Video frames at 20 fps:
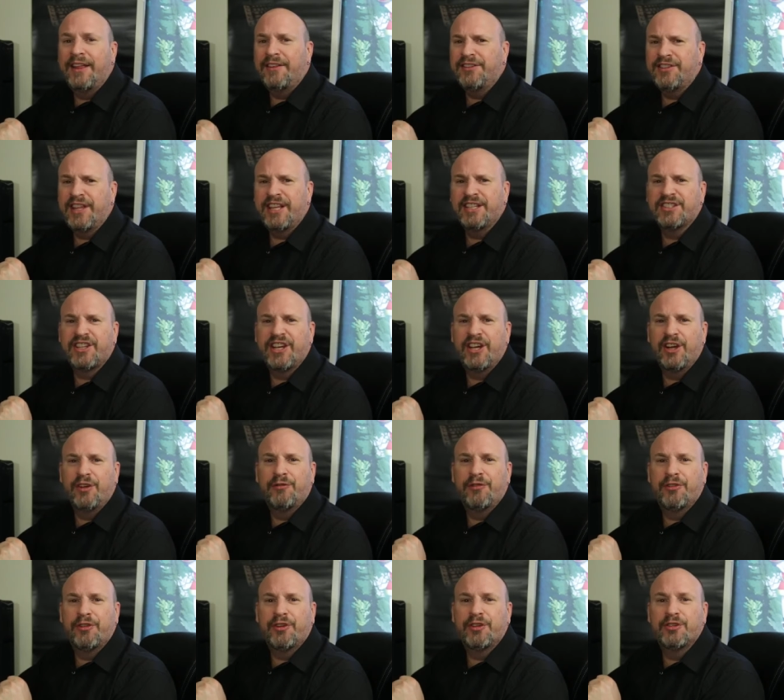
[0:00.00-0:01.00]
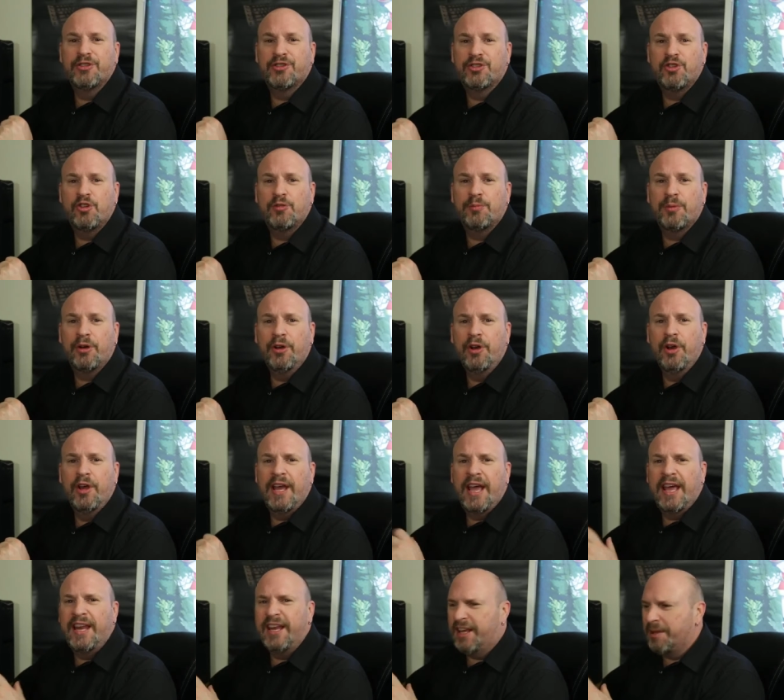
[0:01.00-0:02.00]
This thing's geared for the consumer,
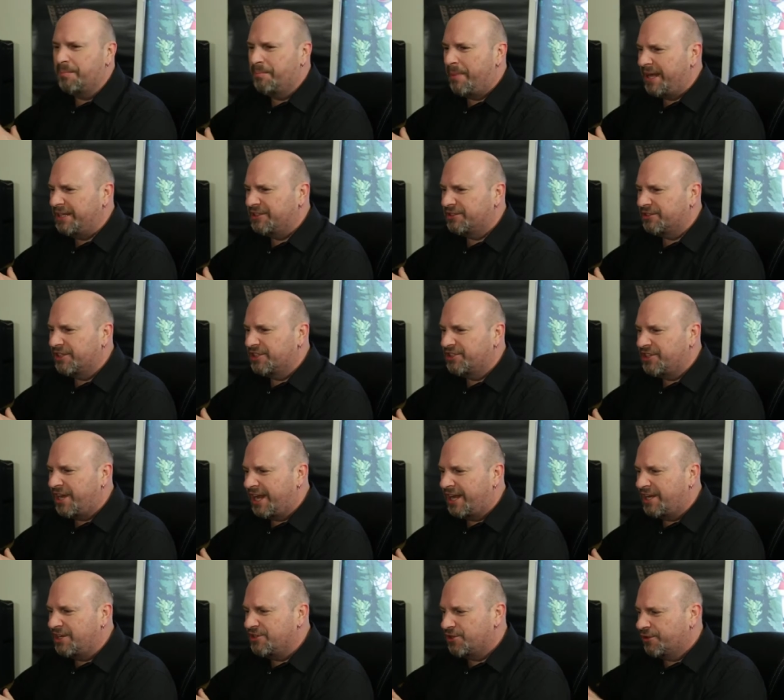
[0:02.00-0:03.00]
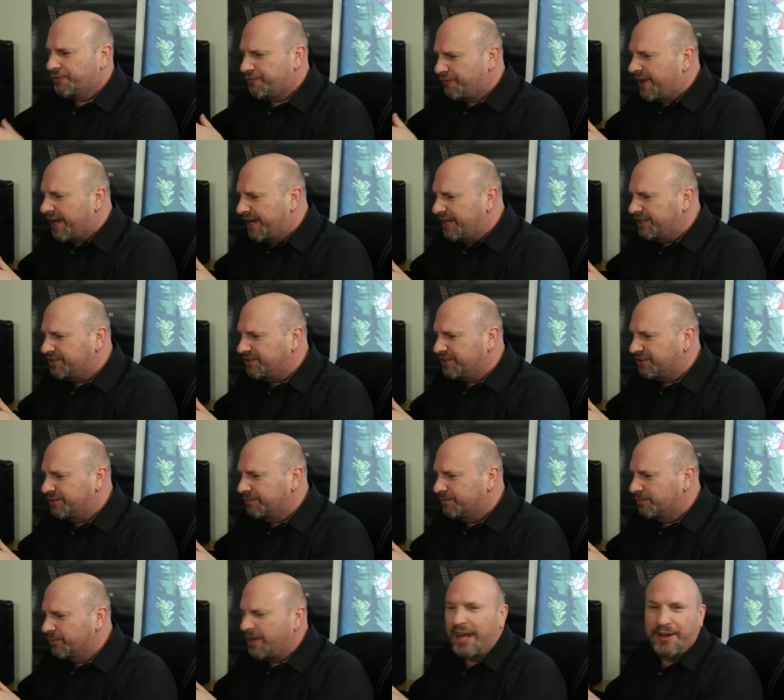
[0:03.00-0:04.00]
and it can basically change your face
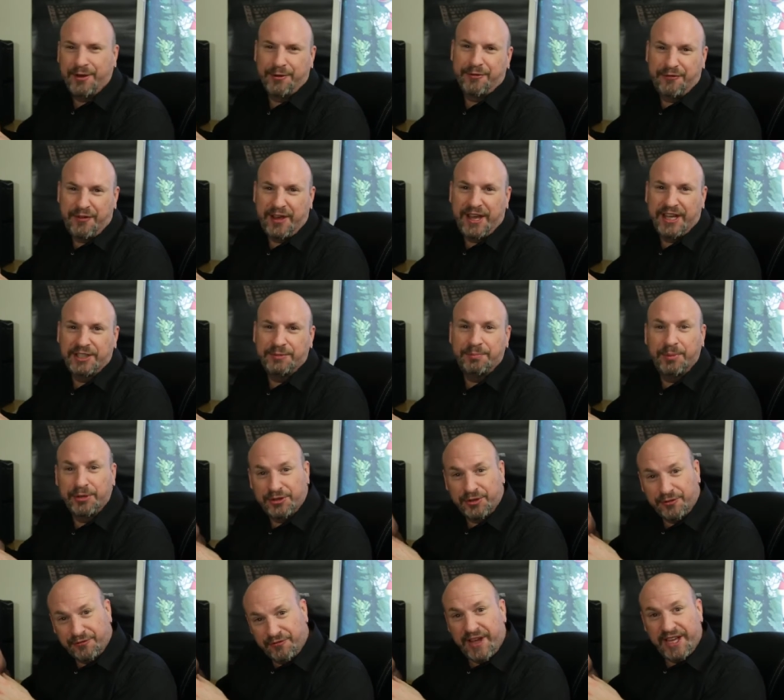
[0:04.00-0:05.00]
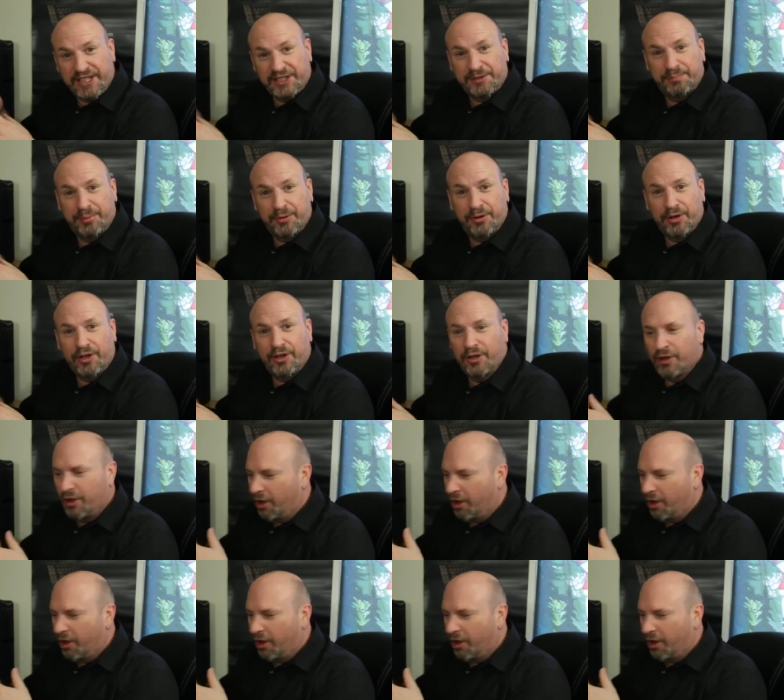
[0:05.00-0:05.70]
not your face, but your Facebook